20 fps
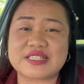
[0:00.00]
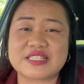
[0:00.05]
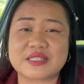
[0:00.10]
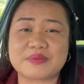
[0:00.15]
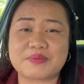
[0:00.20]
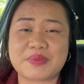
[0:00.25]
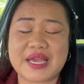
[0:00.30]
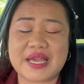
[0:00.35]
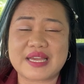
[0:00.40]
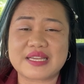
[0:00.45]

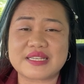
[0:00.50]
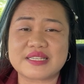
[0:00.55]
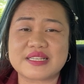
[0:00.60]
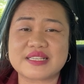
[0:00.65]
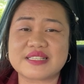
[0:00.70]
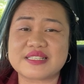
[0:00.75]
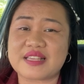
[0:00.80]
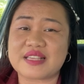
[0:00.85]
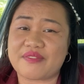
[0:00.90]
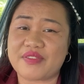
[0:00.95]
spent
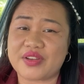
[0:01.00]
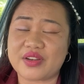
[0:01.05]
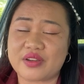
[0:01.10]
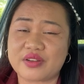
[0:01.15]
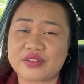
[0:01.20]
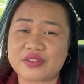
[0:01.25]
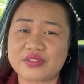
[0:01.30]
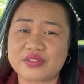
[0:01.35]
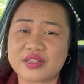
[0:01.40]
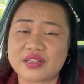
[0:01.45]

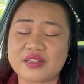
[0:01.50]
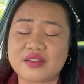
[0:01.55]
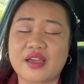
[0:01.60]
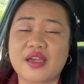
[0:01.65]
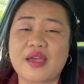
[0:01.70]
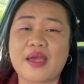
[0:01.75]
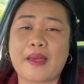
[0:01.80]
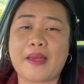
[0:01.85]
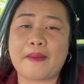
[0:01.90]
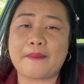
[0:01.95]
700
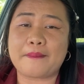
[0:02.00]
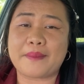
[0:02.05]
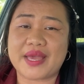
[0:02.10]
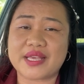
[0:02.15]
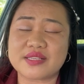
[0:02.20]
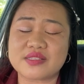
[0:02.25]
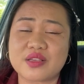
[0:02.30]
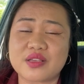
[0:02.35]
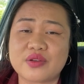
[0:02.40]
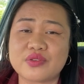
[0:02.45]

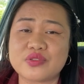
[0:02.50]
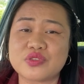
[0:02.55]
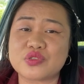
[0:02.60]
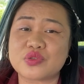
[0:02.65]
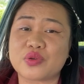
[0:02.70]
pesos